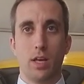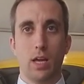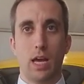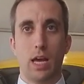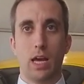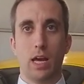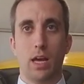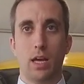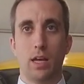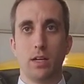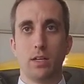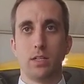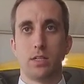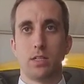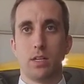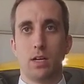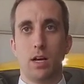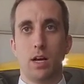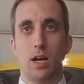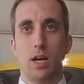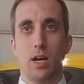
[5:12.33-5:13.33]

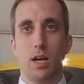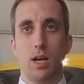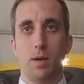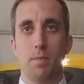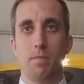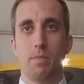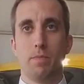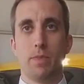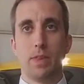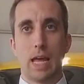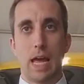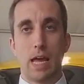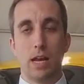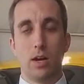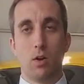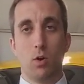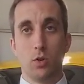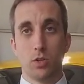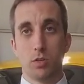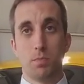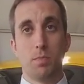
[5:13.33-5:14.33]
and
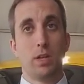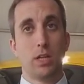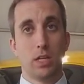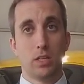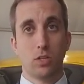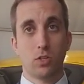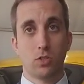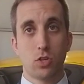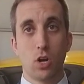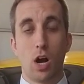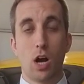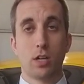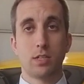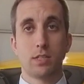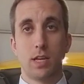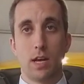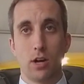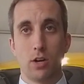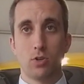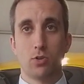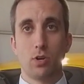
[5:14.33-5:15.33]
ultimately to talk
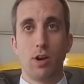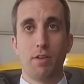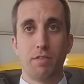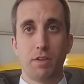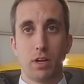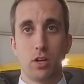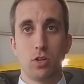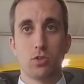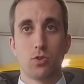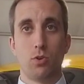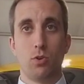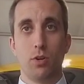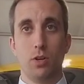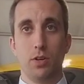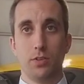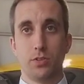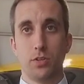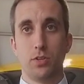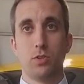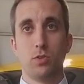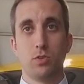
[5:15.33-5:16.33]
to air traffic control
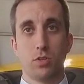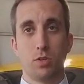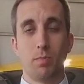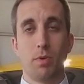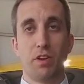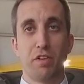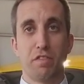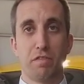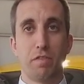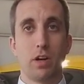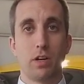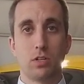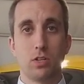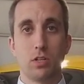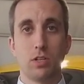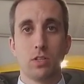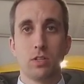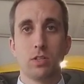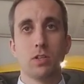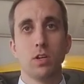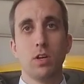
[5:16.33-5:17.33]
and to do some other
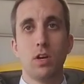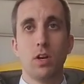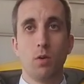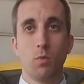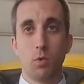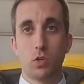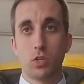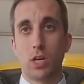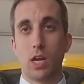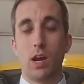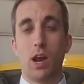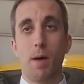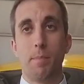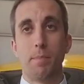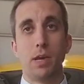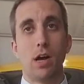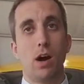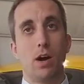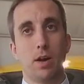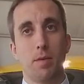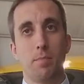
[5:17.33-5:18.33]
functions which cannot
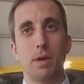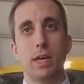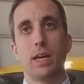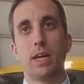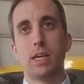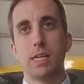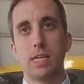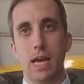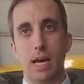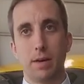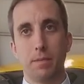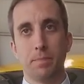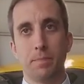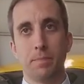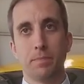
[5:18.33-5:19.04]
be automated yet.